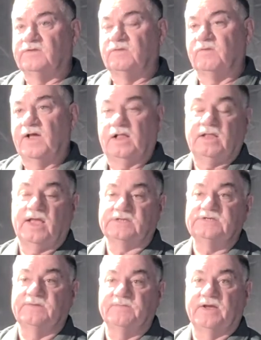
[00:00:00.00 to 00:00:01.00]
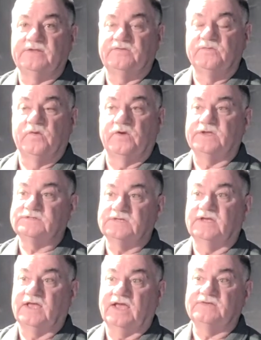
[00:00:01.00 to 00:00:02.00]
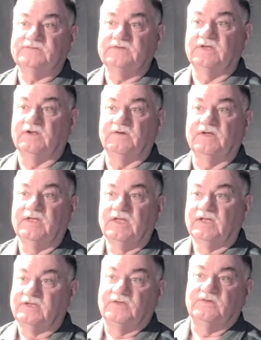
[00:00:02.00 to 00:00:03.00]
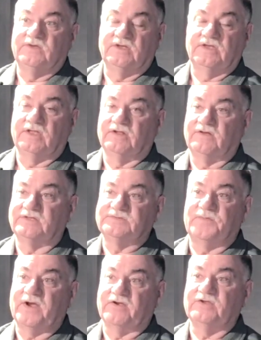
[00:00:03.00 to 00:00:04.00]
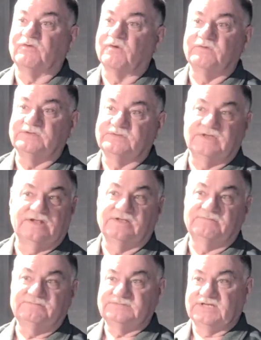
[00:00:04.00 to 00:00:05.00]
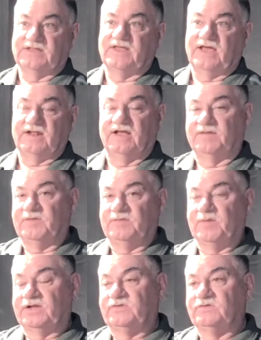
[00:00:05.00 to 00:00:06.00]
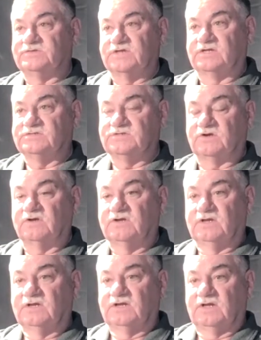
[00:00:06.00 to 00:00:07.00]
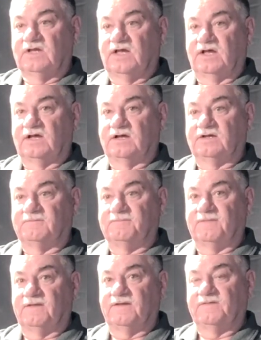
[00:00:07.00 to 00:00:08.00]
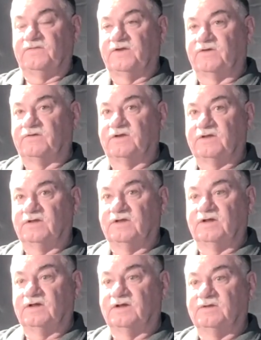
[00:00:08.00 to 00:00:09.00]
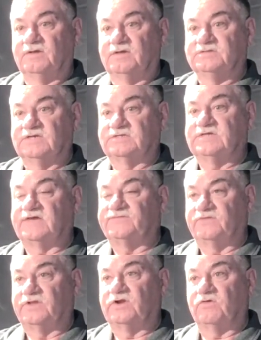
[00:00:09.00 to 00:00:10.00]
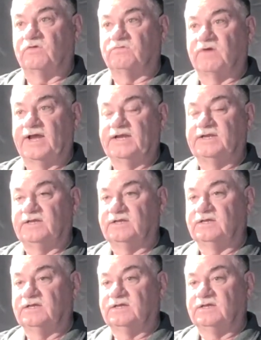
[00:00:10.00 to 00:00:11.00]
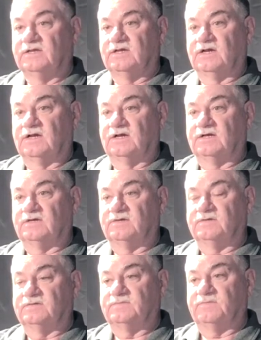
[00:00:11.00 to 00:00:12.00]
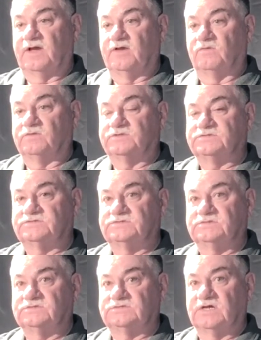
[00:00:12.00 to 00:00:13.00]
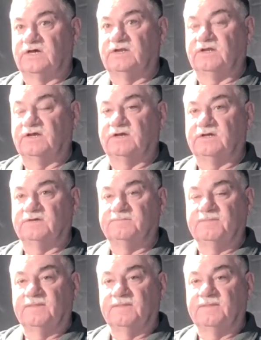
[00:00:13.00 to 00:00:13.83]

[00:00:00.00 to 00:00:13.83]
Well, actually, my two boys, I guess. You know, as a parent, you're always going to say that. I mean, my two sons are, they're successful in their own right. My oldest son